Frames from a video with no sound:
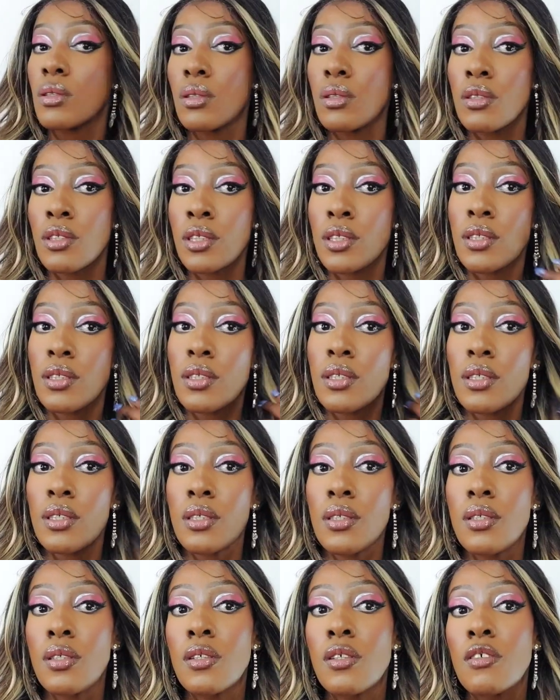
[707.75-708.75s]
because
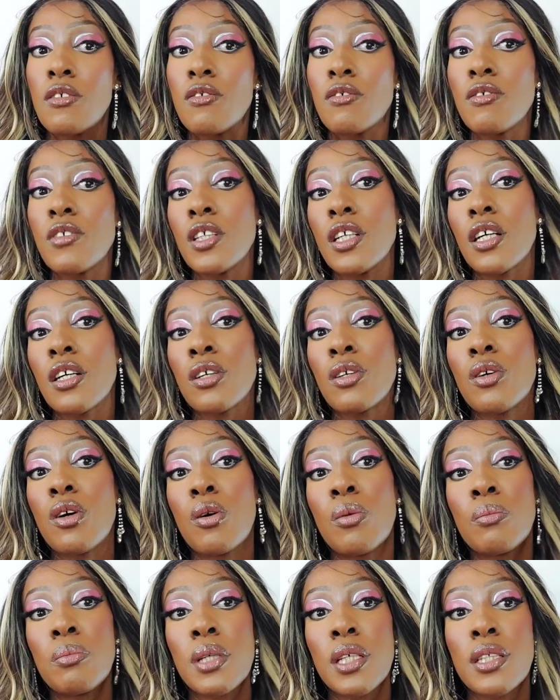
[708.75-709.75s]
I think the
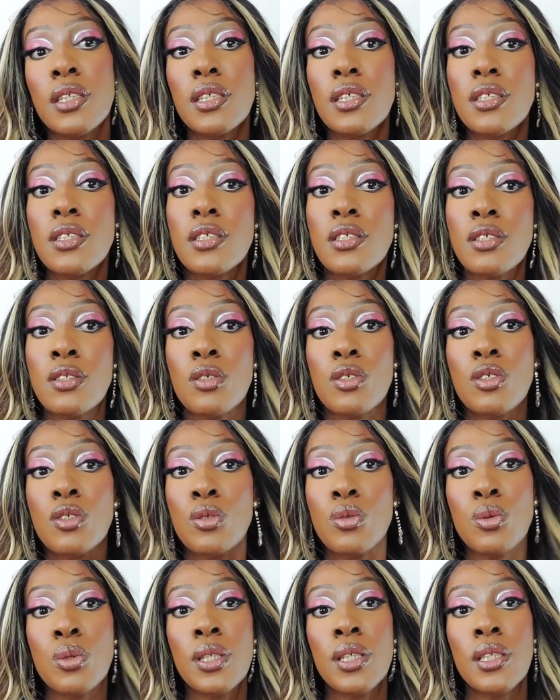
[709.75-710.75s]
combing, this is
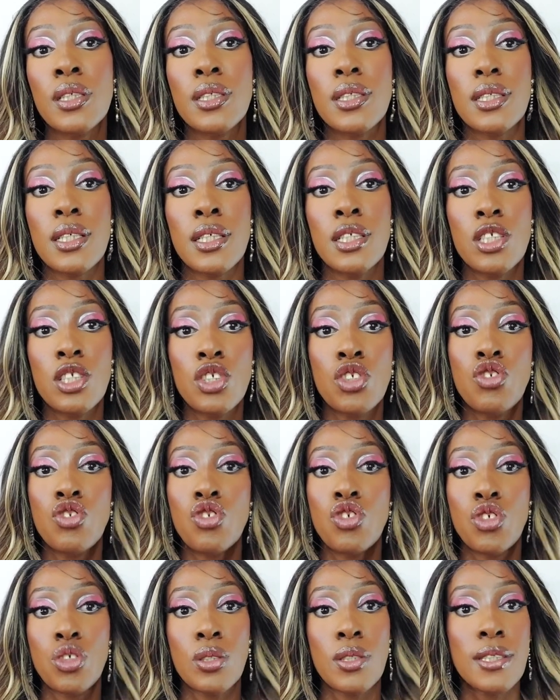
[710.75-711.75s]
not doing it any
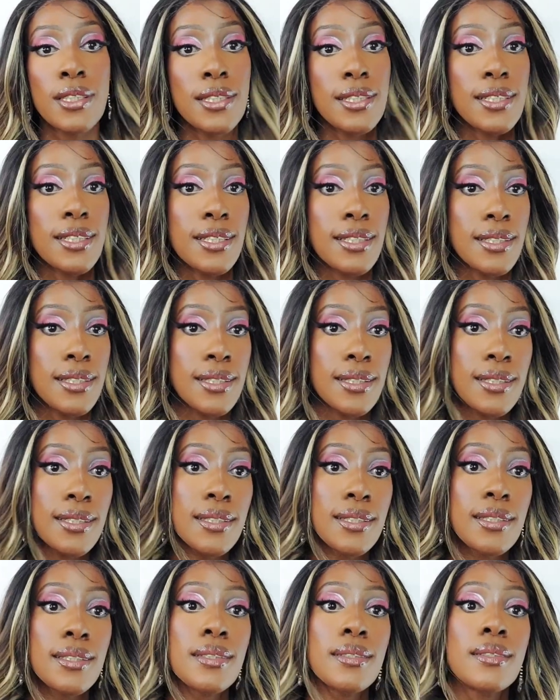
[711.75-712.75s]

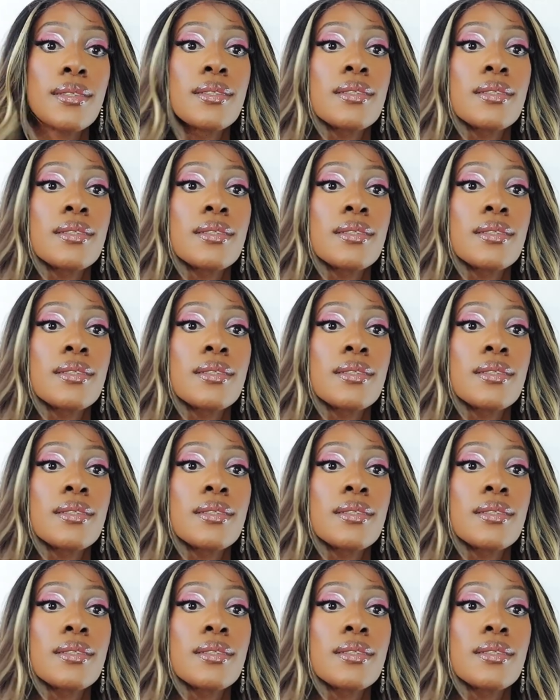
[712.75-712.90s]
justice.